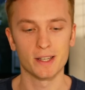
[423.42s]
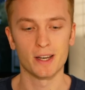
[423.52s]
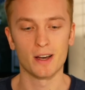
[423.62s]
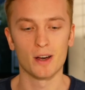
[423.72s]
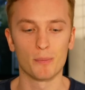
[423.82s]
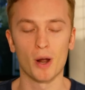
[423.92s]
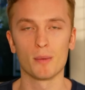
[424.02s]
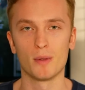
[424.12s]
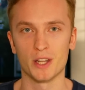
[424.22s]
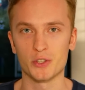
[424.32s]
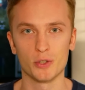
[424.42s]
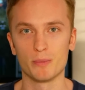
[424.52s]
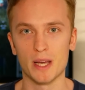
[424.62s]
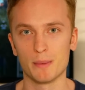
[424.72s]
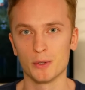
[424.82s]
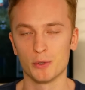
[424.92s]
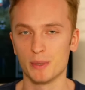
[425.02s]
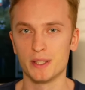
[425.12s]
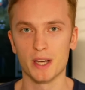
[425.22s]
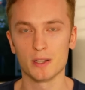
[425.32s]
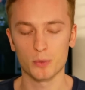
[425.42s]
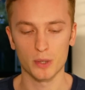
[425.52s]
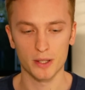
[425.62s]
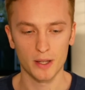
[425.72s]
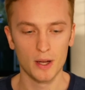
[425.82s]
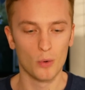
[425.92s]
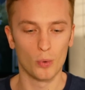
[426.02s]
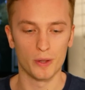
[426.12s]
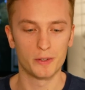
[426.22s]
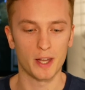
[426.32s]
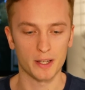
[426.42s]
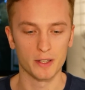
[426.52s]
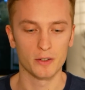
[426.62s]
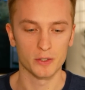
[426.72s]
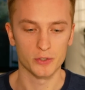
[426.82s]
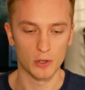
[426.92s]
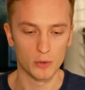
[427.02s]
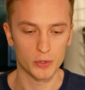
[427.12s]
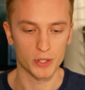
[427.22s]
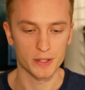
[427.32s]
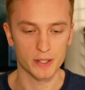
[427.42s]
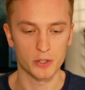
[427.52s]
a problem that should be able to be dealt with technical solutions.